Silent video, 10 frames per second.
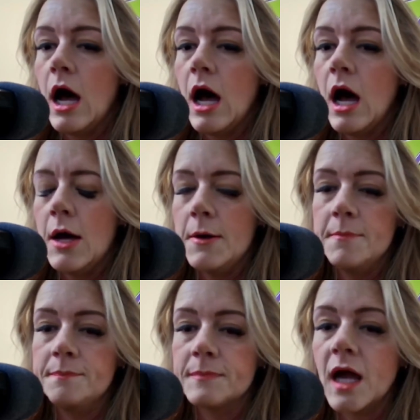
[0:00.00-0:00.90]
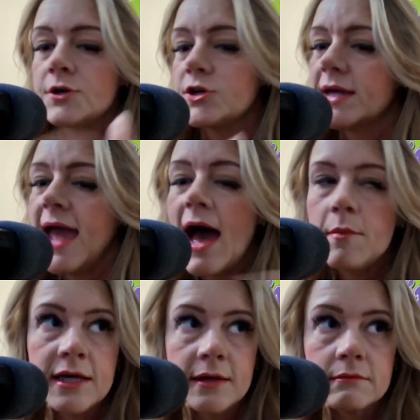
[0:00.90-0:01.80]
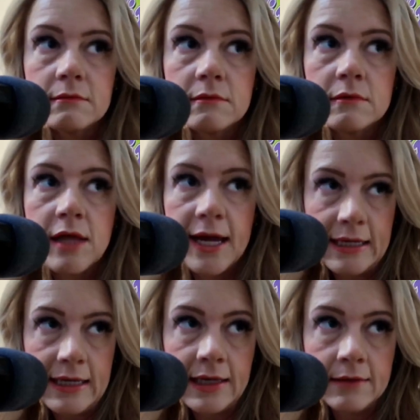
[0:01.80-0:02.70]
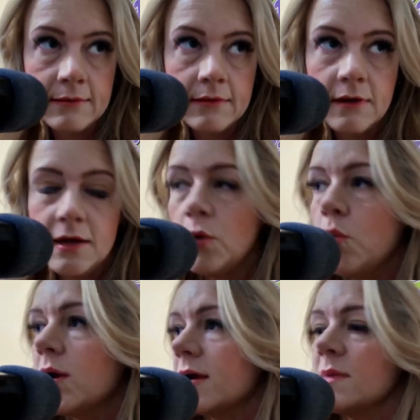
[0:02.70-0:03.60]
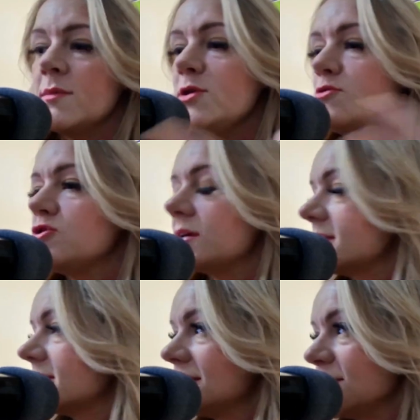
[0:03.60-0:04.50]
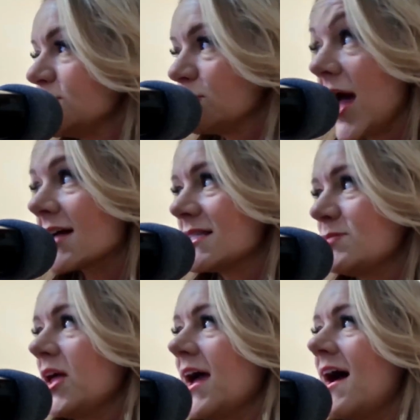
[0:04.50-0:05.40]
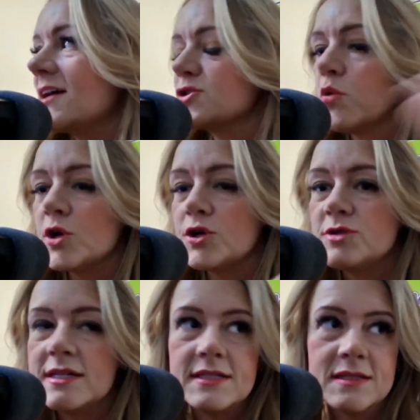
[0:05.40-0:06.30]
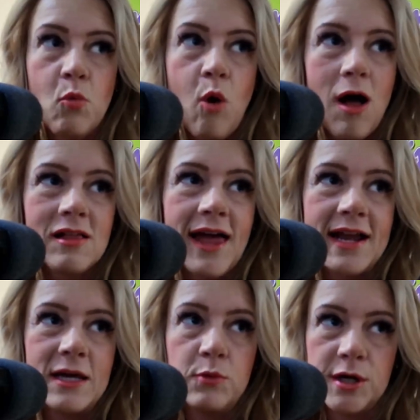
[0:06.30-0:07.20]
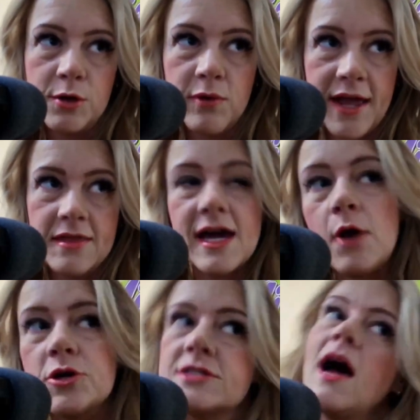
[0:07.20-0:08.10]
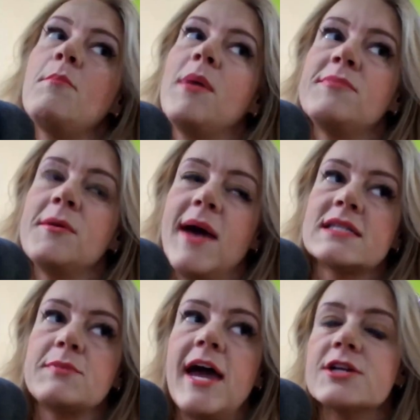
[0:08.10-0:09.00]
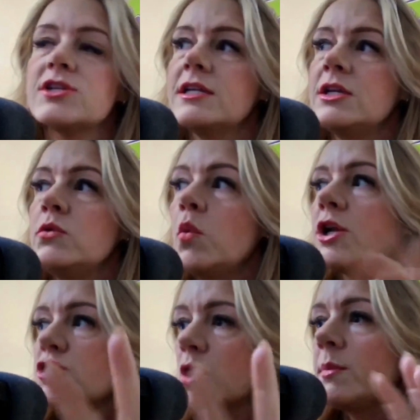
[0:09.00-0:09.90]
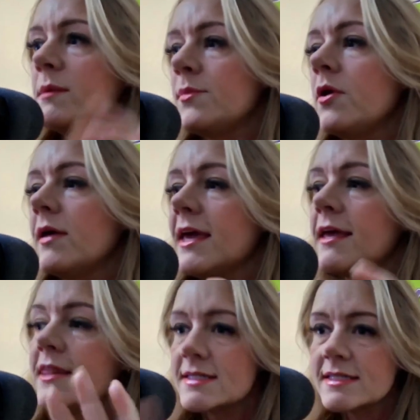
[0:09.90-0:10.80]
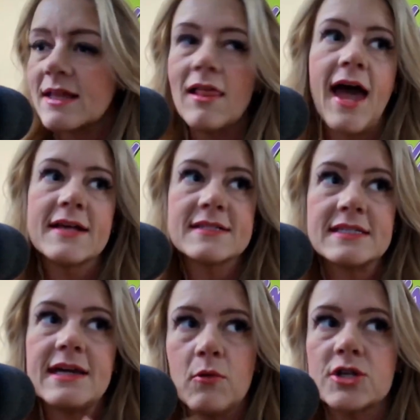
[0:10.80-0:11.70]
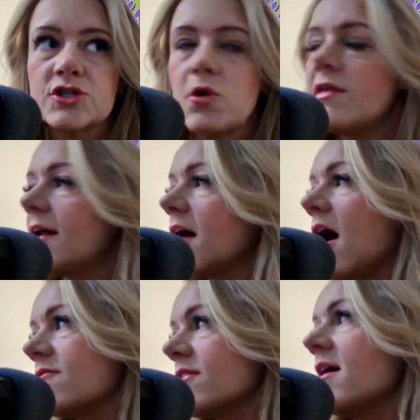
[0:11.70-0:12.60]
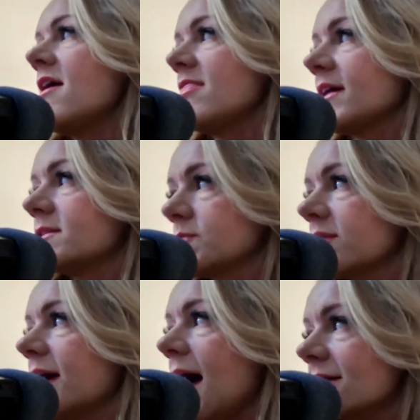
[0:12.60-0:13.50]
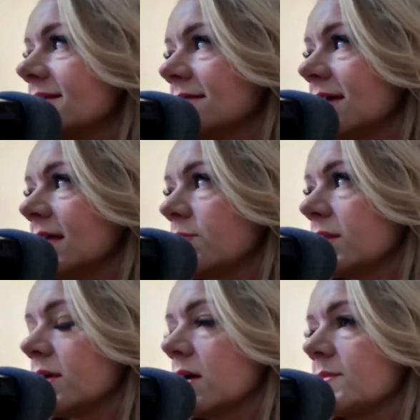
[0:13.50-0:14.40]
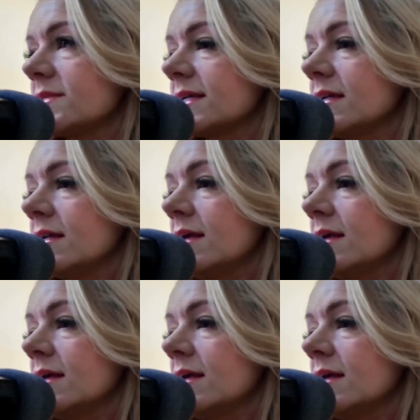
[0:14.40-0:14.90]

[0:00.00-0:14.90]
under cabinet lighting, where maybe you just did your backsplash, or you did some wall cladding where you ran the countertop up the backsplash, and you want to show people, hey, this is classy. I want to show that off. That's where the accent lighting really comes in.